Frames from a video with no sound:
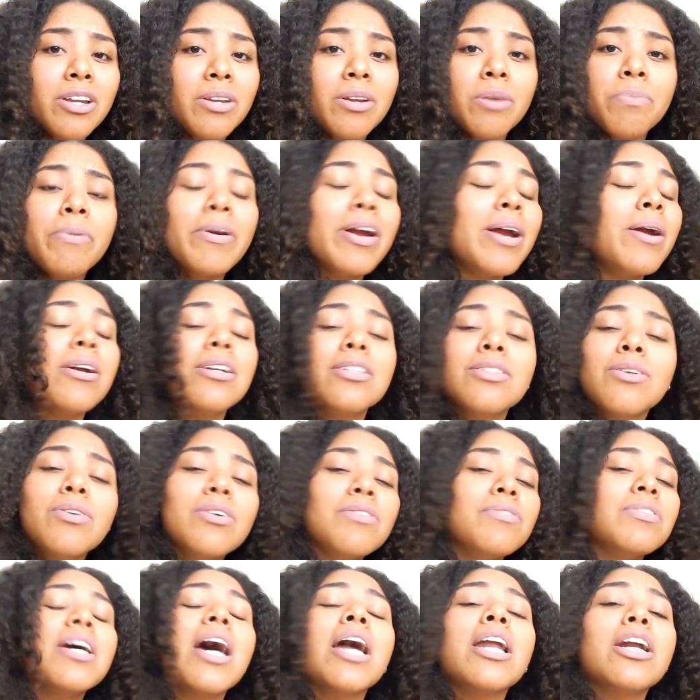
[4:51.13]
Your parents don't
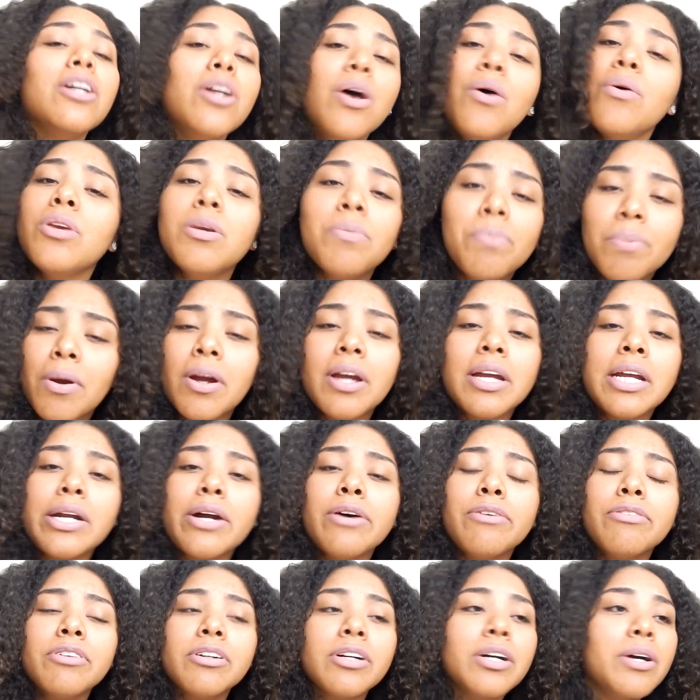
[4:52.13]
even got to know you praying
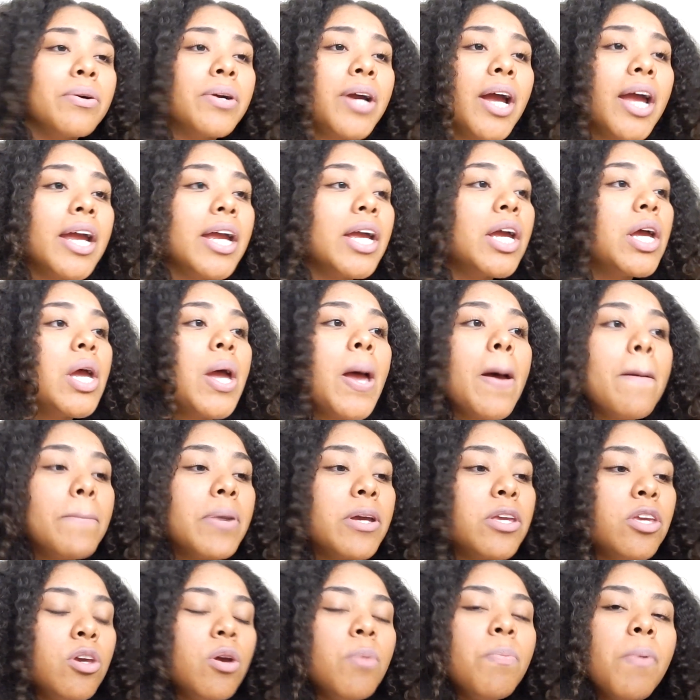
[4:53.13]
over it, okay?
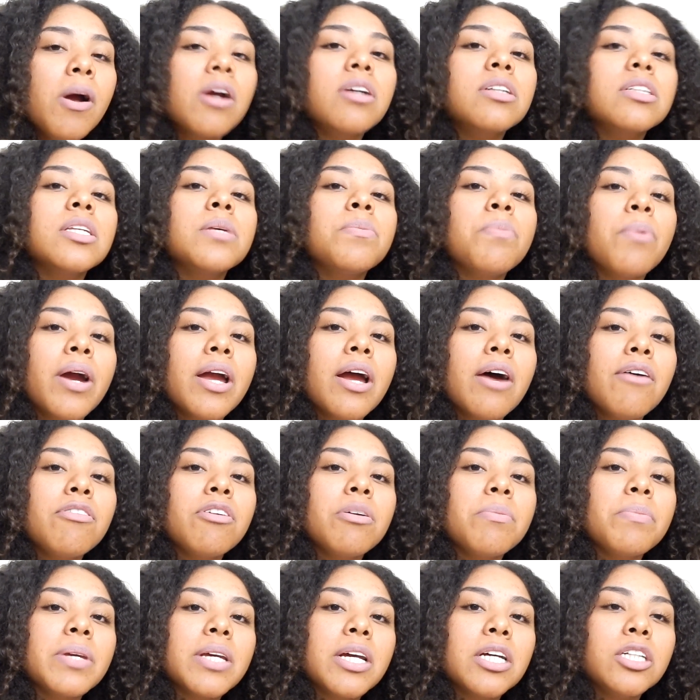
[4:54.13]
But you personally pray over
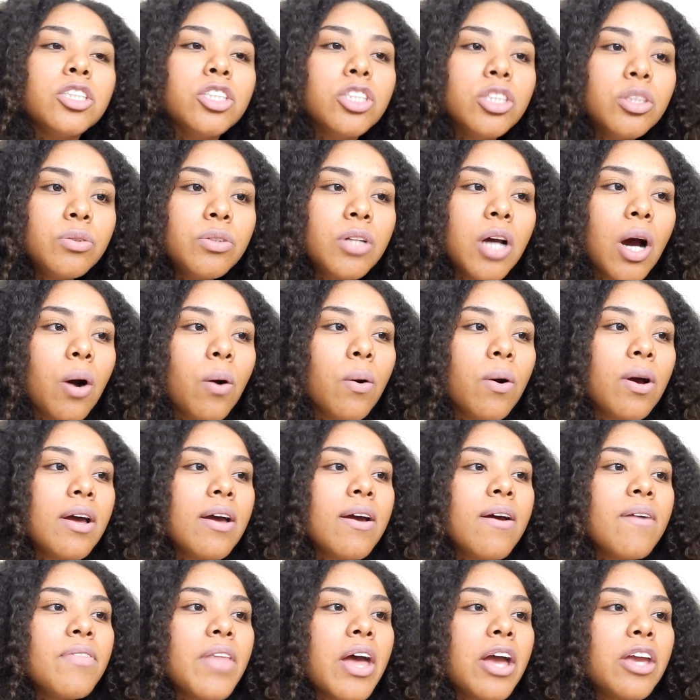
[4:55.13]
it because you know
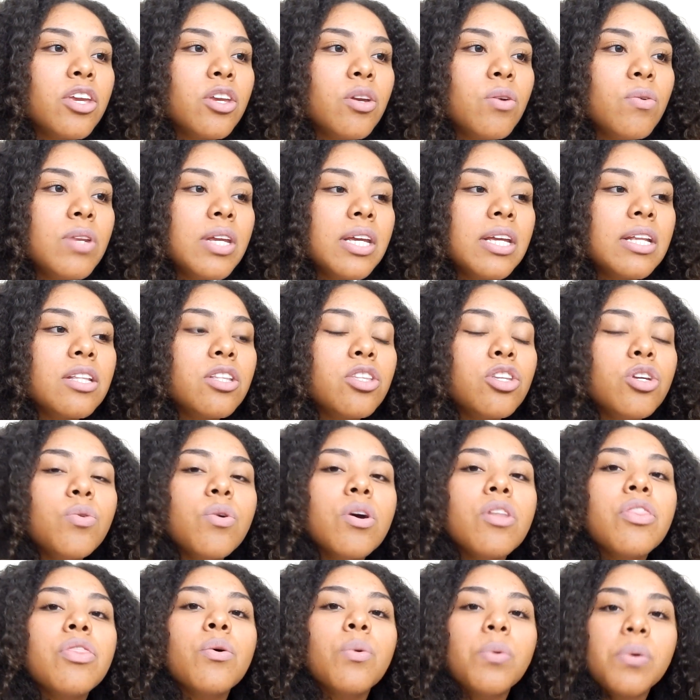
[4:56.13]
that you need new
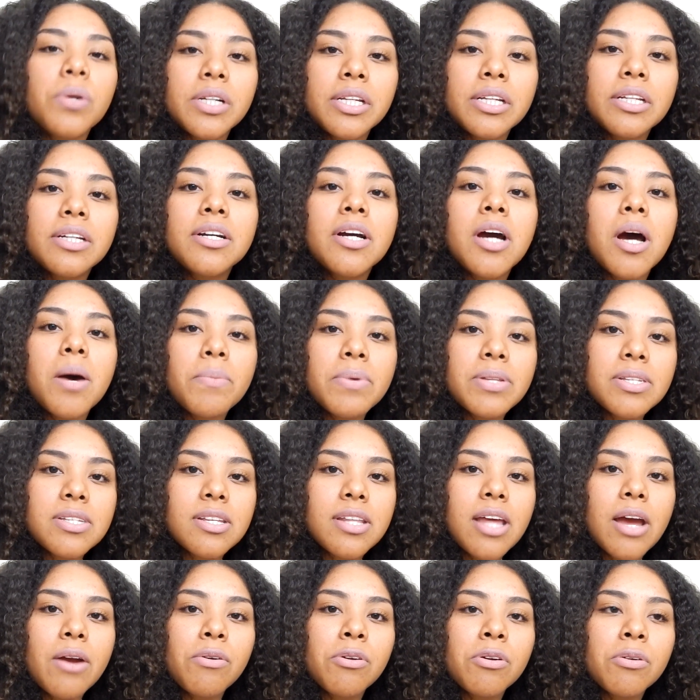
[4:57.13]
authority to come into
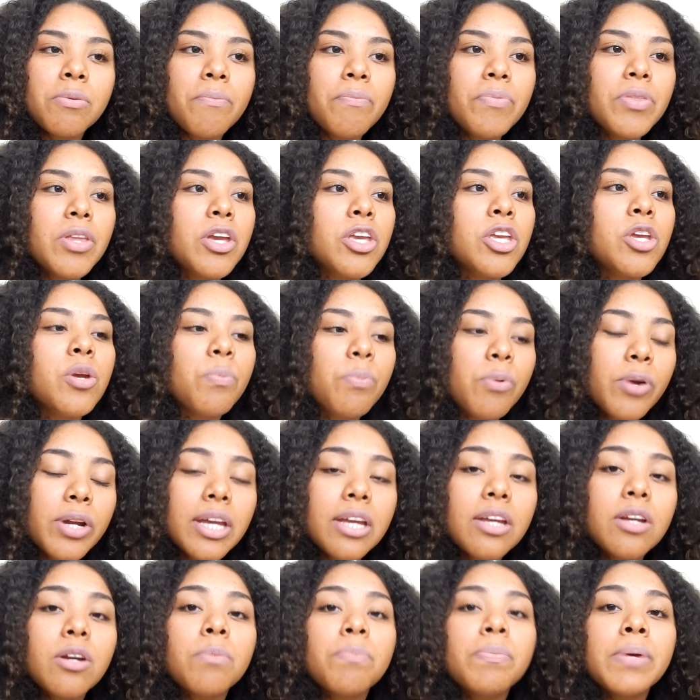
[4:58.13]
that room. You're
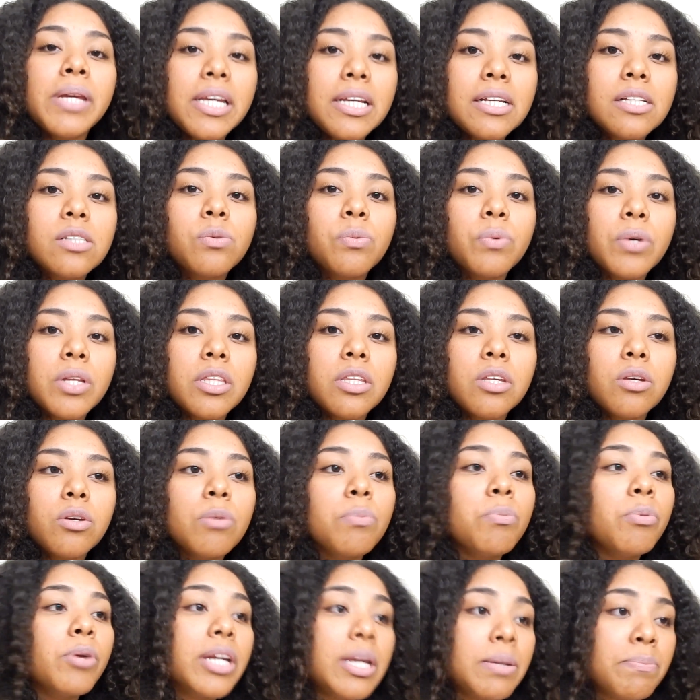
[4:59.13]
bringing your peace with you. You're
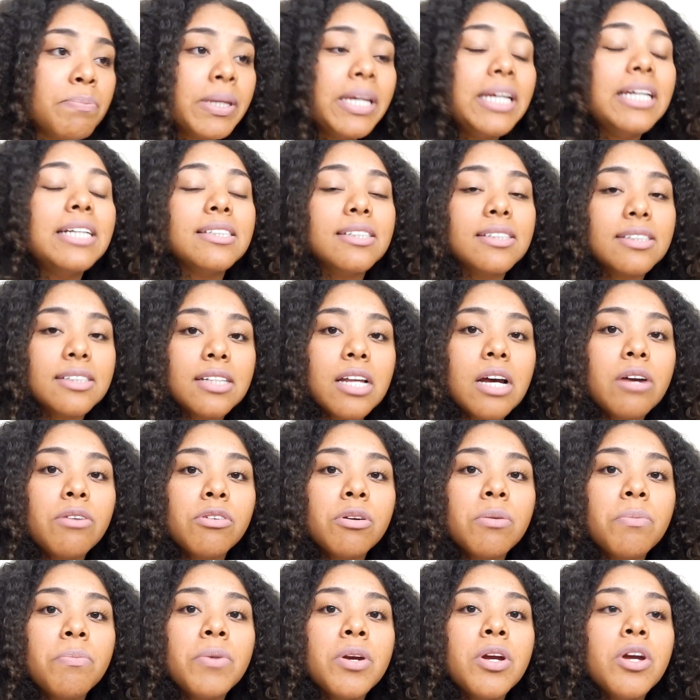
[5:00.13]
bringing peace into that
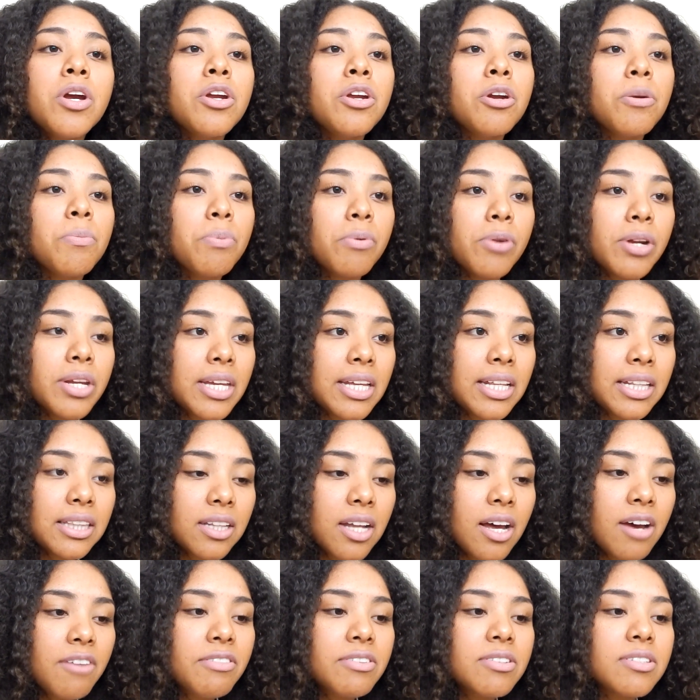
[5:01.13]
room. You're bringing
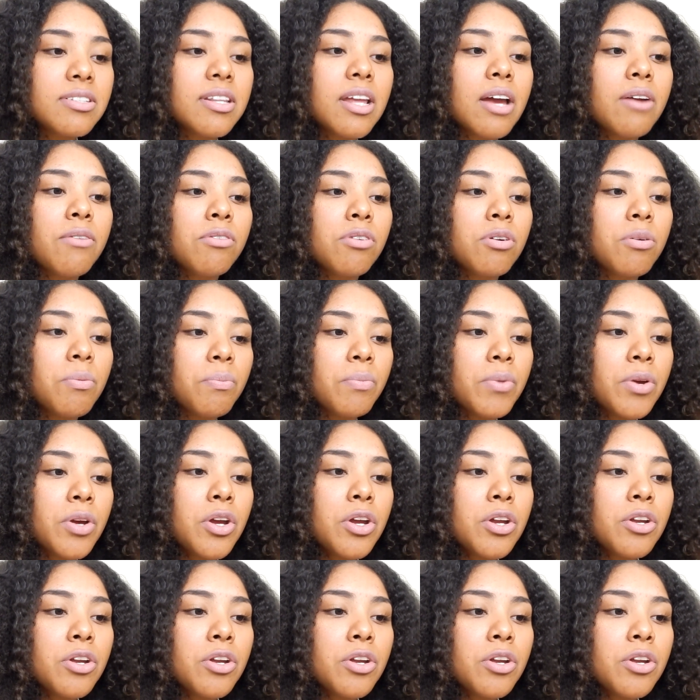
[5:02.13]
love into that room.